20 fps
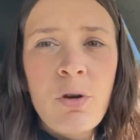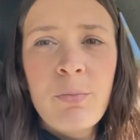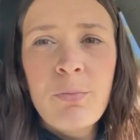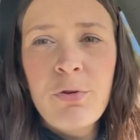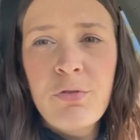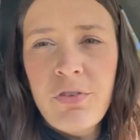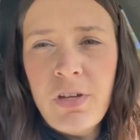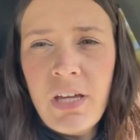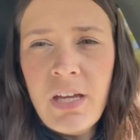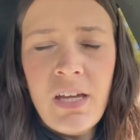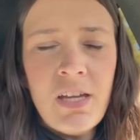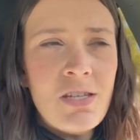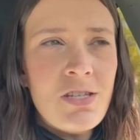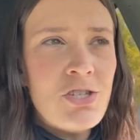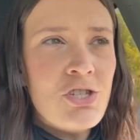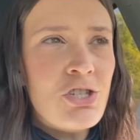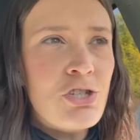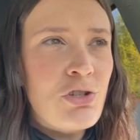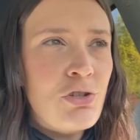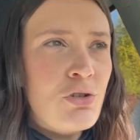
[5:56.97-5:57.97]
moving
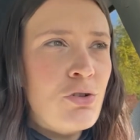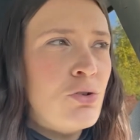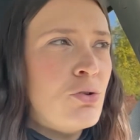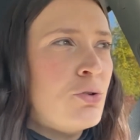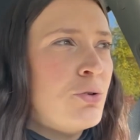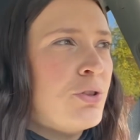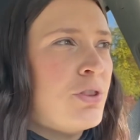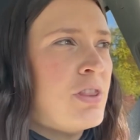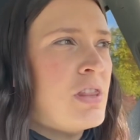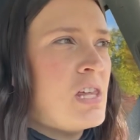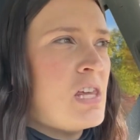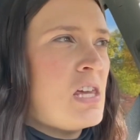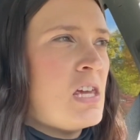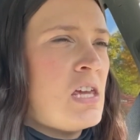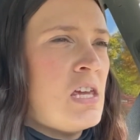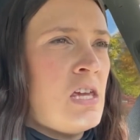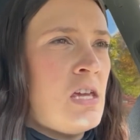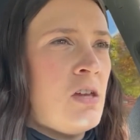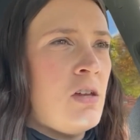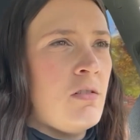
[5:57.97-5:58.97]
into
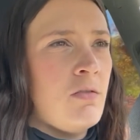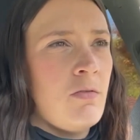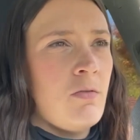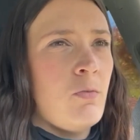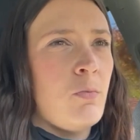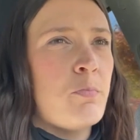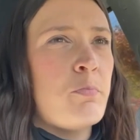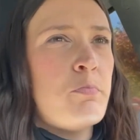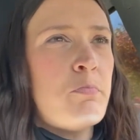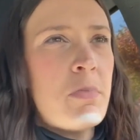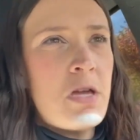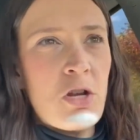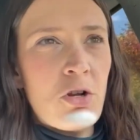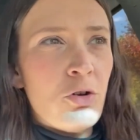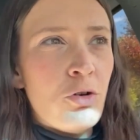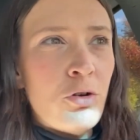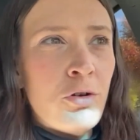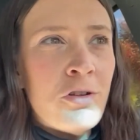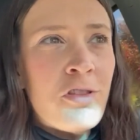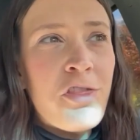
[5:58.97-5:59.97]
the
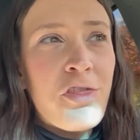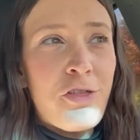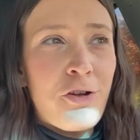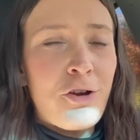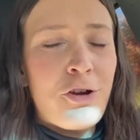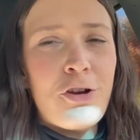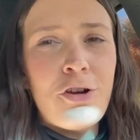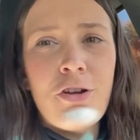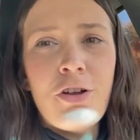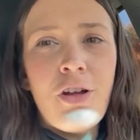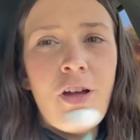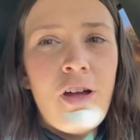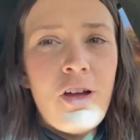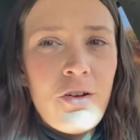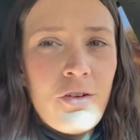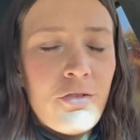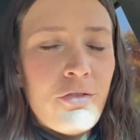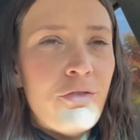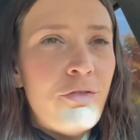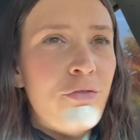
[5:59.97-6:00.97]
middle third
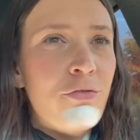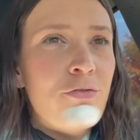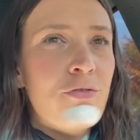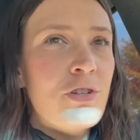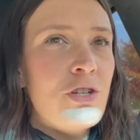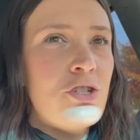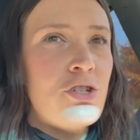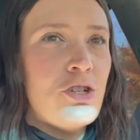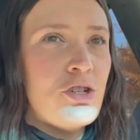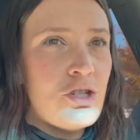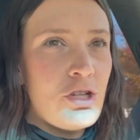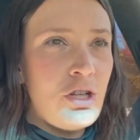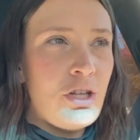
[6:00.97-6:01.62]
of the Churchill